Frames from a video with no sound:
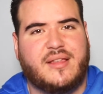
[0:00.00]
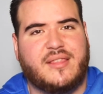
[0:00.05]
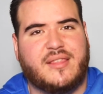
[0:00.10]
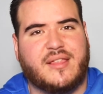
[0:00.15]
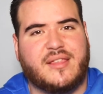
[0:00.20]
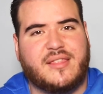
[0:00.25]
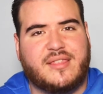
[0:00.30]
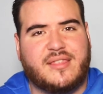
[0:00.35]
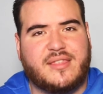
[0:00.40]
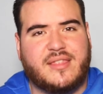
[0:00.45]

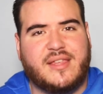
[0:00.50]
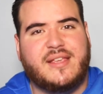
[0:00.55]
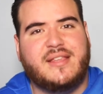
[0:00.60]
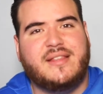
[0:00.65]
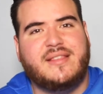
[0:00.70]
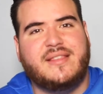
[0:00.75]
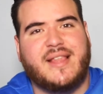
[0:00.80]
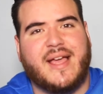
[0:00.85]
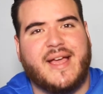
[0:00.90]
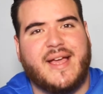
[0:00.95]
the
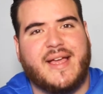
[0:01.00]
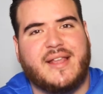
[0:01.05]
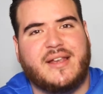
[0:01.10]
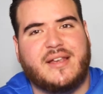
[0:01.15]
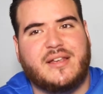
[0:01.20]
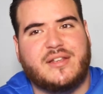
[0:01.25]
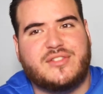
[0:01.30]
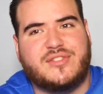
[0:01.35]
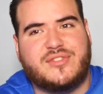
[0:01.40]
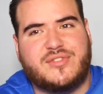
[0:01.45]
thing
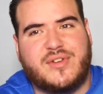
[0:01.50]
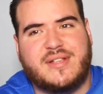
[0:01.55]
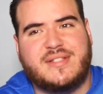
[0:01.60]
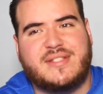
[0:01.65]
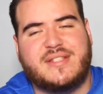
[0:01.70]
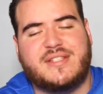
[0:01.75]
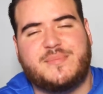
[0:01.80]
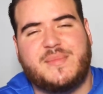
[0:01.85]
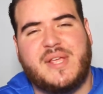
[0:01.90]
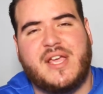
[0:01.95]
that
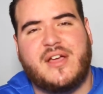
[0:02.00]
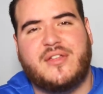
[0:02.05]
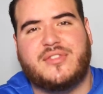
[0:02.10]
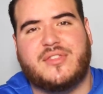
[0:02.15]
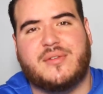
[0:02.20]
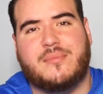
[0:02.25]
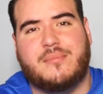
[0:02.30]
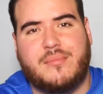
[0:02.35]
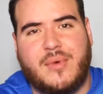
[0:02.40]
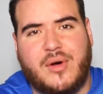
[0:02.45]
stresses me out
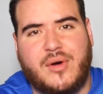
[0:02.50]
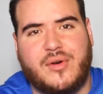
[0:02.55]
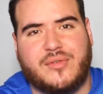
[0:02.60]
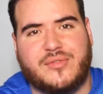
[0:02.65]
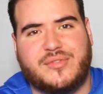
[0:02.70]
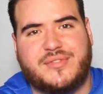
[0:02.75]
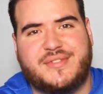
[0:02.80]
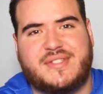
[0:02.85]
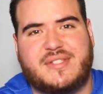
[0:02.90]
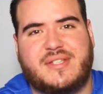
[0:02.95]
the
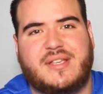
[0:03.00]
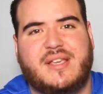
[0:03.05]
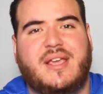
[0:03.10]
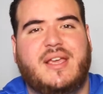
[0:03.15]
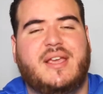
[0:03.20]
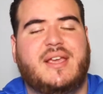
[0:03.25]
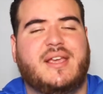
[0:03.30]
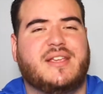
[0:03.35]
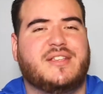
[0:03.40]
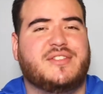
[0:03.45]
most
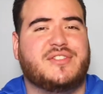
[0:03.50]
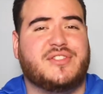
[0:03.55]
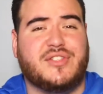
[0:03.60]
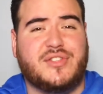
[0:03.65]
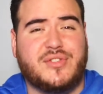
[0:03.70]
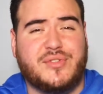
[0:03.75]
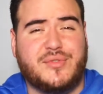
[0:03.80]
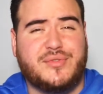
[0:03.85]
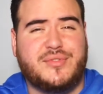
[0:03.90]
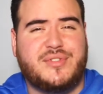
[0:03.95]
is
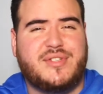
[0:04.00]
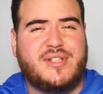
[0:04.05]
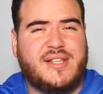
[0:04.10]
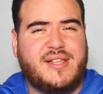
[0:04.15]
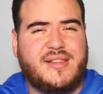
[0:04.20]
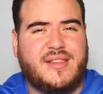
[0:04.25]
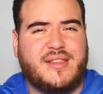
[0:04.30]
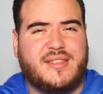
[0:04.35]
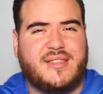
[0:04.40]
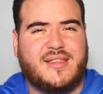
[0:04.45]

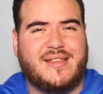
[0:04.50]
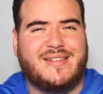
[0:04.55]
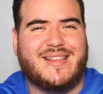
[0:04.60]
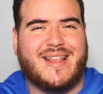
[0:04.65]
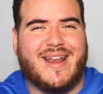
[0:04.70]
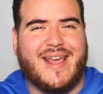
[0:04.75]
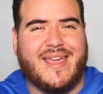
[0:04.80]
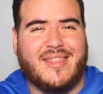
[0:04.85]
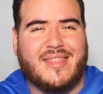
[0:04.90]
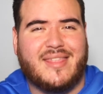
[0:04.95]
usually the thing
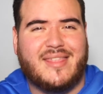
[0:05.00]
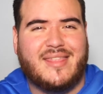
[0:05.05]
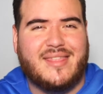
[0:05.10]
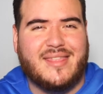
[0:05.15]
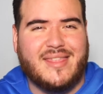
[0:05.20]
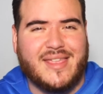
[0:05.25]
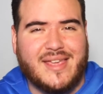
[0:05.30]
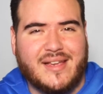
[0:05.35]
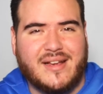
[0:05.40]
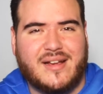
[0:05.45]
that I
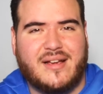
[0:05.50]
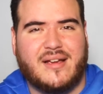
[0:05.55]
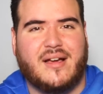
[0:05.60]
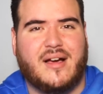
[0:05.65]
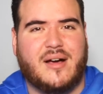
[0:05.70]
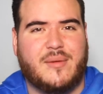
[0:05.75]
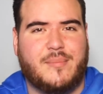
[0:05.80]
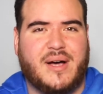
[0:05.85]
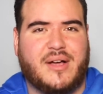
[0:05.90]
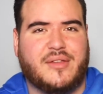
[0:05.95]
think
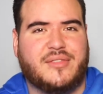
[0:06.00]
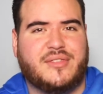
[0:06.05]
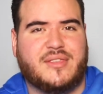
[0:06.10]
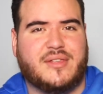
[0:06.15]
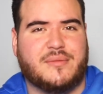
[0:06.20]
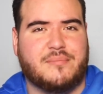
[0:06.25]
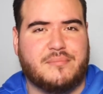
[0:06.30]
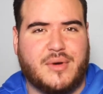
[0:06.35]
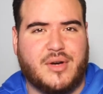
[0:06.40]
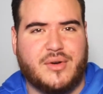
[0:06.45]
about
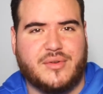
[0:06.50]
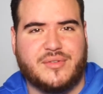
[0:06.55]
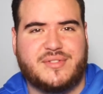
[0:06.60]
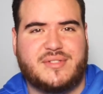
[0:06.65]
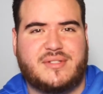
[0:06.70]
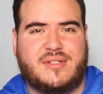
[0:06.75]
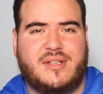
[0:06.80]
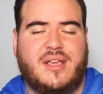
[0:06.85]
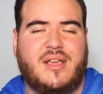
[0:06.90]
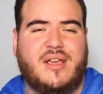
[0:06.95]
the
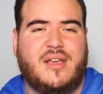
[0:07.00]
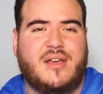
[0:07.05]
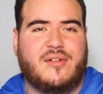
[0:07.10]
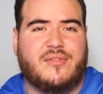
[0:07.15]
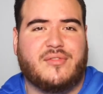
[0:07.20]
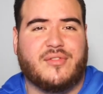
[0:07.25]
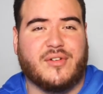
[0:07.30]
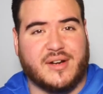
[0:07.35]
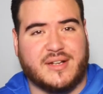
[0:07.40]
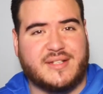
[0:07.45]
most.
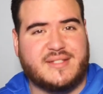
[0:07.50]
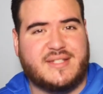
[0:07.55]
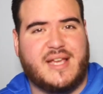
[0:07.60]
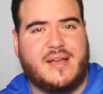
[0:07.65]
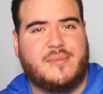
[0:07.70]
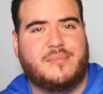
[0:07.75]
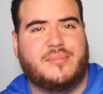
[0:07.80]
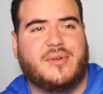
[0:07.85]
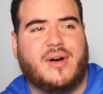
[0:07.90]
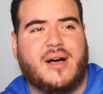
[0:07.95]
For
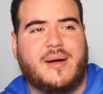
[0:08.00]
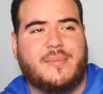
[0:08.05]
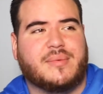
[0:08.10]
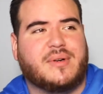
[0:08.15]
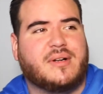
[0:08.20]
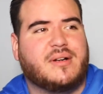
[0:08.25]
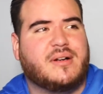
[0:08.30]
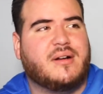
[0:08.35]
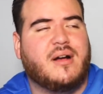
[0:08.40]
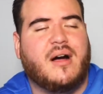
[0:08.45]
example, I'm
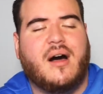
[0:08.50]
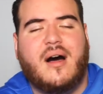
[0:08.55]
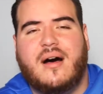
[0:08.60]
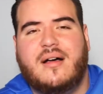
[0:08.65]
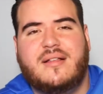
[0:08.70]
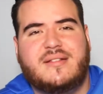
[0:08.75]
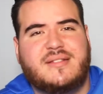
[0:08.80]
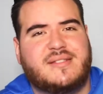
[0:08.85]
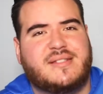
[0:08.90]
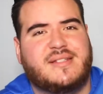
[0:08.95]

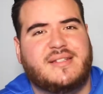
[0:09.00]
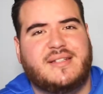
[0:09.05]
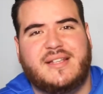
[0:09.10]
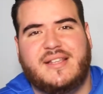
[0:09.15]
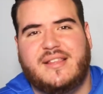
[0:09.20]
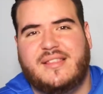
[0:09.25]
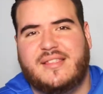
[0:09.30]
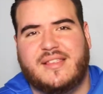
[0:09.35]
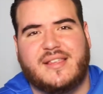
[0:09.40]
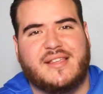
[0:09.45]

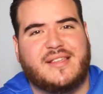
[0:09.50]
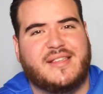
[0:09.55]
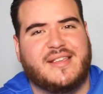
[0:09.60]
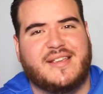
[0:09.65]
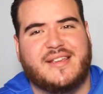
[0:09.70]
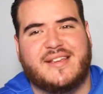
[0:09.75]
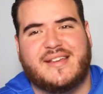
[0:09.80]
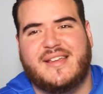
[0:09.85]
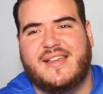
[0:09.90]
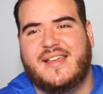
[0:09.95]
constantly
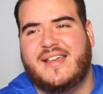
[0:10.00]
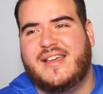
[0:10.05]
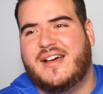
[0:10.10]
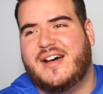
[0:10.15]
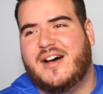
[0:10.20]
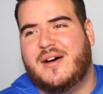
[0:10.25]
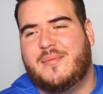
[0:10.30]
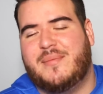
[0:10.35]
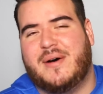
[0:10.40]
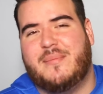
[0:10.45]
thinking
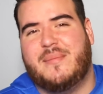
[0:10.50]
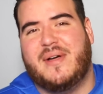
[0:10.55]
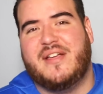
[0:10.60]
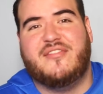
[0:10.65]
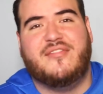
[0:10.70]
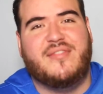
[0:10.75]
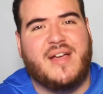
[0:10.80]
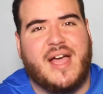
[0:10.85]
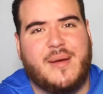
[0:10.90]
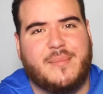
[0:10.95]
about my
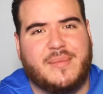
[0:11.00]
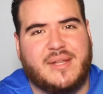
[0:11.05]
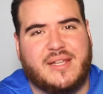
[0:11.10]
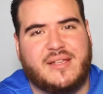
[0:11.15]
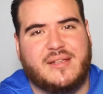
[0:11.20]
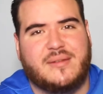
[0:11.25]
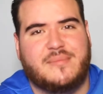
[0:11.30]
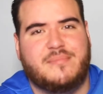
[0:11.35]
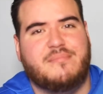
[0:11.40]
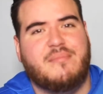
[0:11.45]

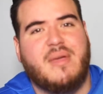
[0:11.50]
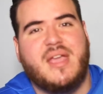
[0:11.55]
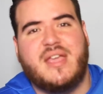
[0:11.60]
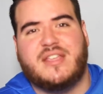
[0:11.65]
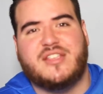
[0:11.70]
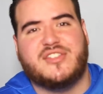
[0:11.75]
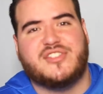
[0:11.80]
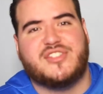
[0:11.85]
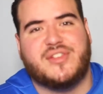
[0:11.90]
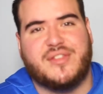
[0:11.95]
family,
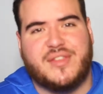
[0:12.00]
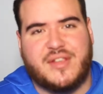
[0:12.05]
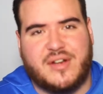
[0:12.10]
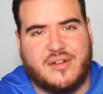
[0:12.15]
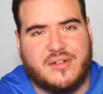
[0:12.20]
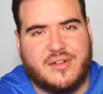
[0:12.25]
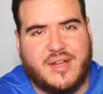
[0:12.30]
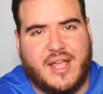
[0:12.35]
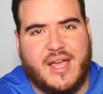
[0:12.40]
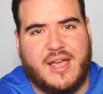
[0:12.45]
making sure
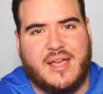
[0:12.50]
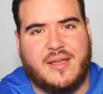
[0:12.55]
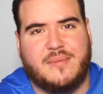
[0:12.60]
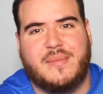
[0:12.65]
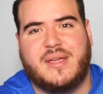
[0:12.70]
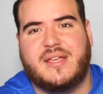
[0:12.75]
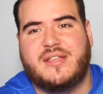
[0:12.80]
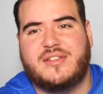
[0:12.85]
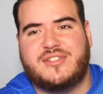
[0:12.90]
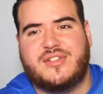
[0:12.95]
they're okay,
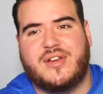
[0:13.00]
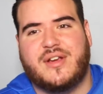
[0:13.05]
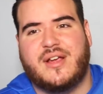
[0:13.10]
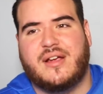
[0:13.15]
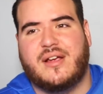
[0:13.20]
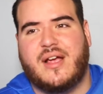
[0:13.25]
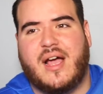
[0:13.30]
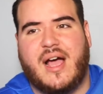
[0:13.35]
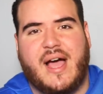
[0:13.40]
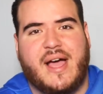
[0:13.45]
making
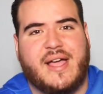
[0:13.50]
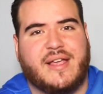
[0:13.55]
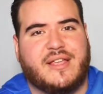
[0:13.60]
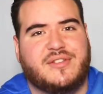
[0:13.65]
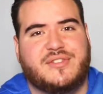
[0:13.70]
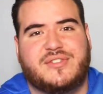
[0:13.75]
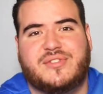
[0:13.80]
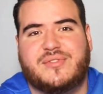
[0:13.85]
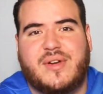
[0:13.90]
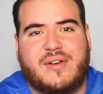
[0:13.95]
sure I
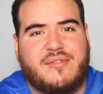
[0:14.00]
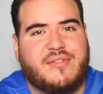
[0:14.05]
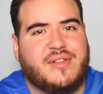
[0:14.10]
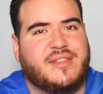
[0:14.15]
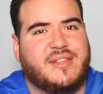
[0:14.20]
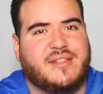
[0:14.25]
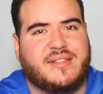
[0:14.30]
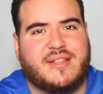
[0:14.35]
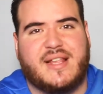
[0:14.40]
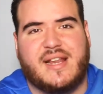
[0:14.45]
can do
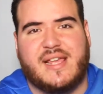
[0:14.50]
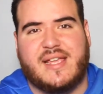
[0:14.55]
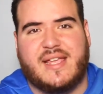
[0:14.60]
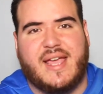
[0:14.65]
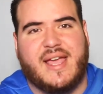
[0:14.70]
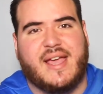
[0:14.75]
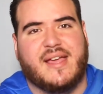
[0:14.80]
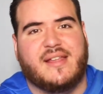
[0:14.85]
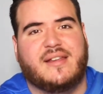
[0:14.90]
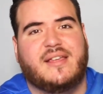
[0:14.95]
everything that I
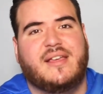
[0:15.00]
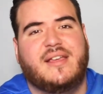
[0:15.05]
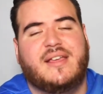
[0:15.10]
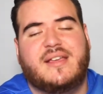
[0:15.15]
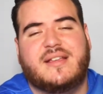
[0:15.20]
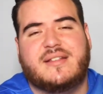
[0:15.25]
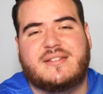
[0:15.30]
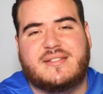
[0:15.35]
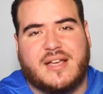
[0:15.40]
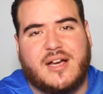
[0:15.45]
can
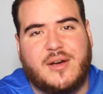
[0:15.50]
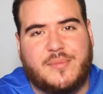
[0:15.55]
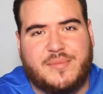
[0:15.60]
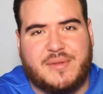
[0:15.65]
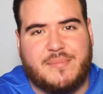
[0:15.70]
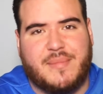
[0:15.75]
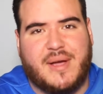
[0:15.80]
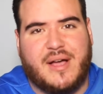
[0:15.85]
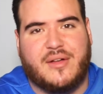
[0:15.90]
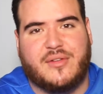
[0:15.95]
to help
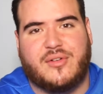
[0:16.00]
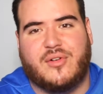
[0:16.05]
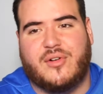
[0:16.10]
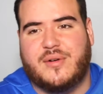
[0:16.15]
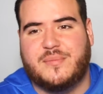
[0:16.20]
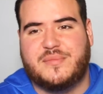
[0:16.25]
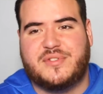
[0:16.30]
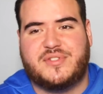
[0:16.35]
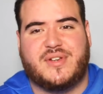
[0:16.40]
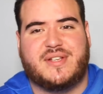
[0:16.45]
them out,
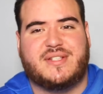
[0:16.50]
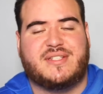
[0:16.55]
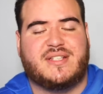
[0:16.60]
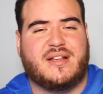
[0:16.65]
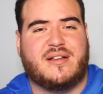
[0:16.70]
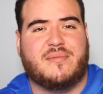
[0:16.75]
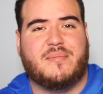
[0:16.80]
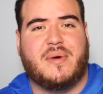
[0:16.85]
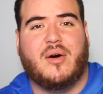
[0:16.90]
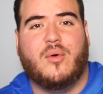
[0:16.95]
or I'm stressed
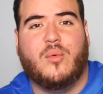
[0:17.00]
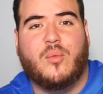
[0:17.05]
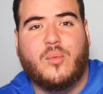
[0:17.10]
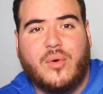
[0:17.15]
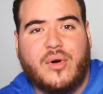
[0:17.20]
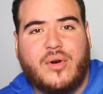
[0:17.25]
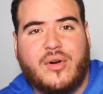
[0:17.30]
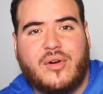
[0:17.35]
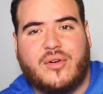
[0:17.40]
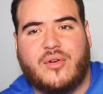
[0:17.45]
out about
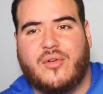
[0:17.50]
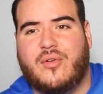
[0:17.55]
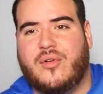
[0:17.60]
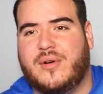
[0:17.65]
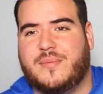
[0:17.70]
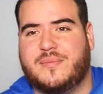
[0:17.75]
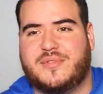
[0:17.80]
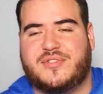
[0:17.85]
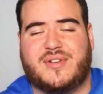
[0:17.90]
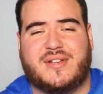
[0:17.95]
work,
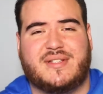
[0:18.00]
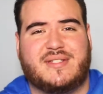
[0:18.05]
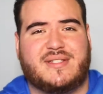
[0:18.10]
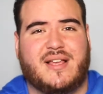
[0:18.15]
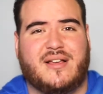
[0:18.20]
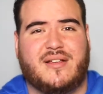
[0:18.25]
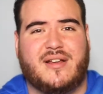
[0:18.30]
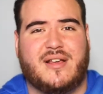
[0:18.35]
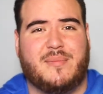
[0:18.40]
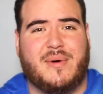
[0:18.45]
or I'm stressed
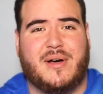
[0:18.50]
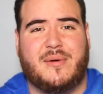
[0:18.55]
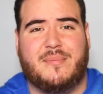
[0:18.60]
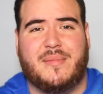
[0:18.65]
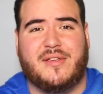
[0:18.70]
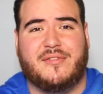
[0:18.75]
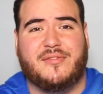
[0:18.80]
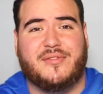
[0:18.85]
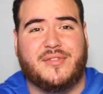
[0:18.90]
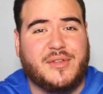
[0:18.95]
out about
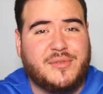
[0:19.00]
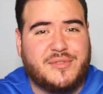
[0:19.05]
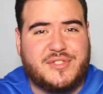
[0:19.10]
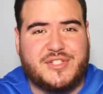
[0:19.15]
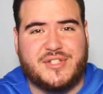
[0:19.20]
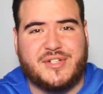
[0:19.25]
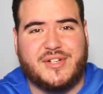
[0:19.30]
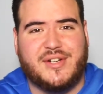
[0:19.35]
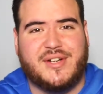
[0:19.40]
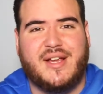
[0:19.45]
my
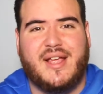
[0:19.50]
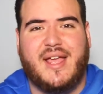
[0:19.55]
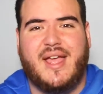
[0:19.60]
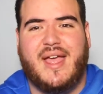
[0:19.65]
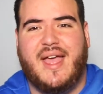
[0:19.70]
future.